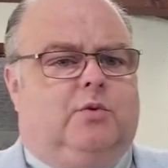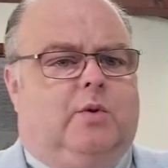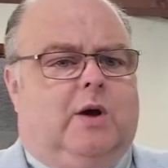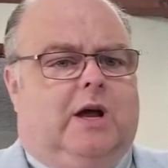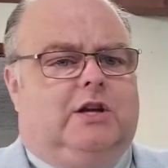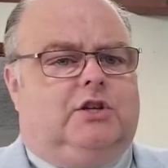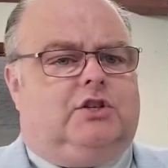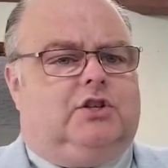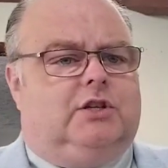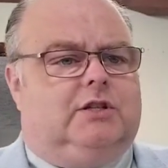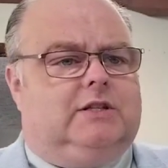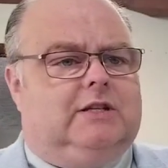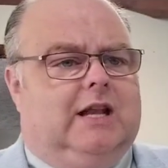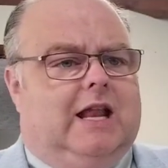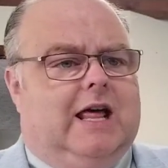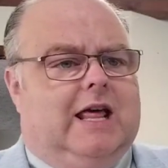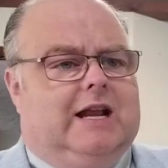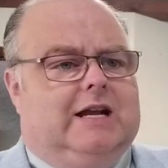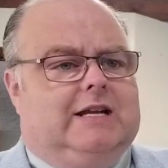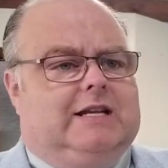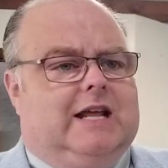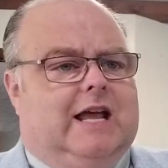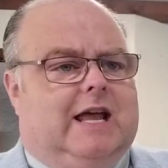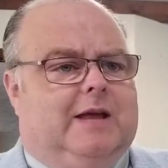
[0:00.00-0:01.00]
questions a lot
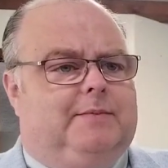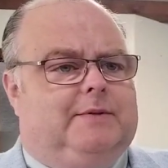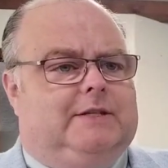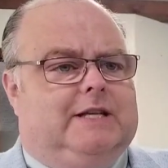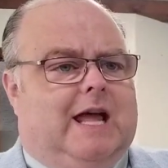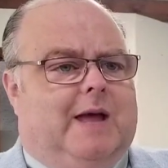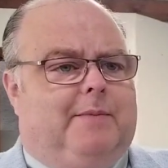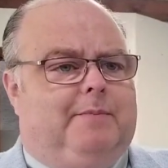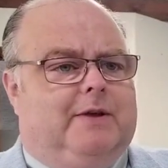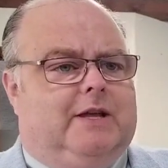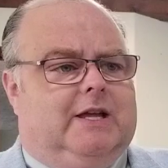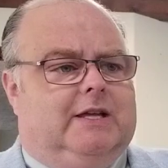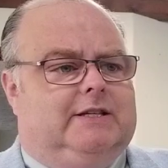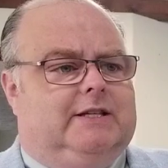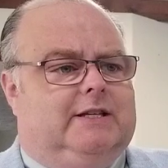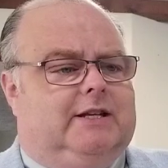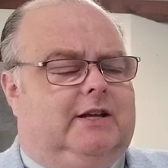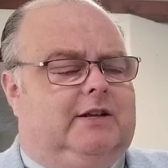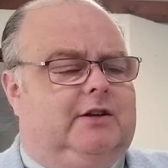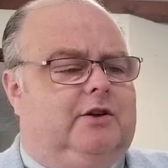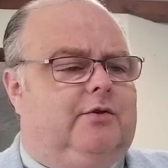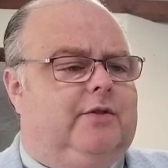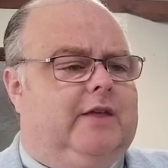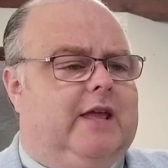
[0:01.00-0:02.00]
of times, not because he
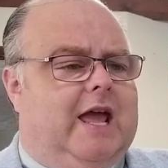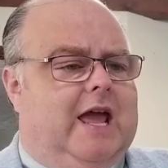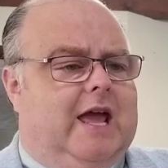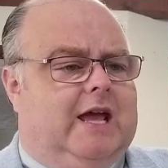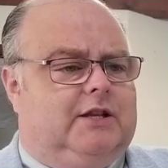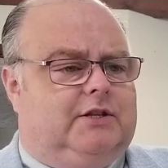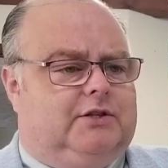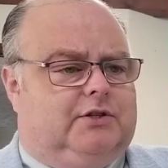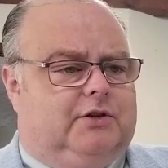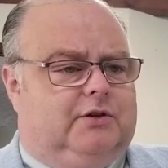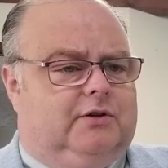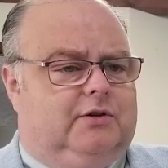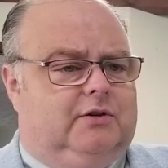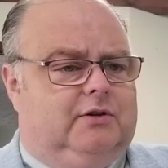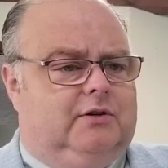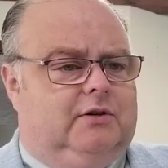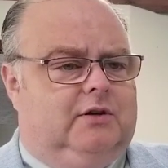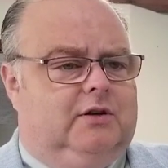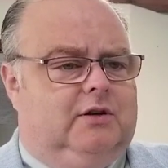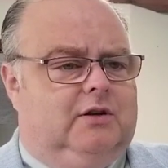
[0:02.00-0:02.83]
doesn't know the answer,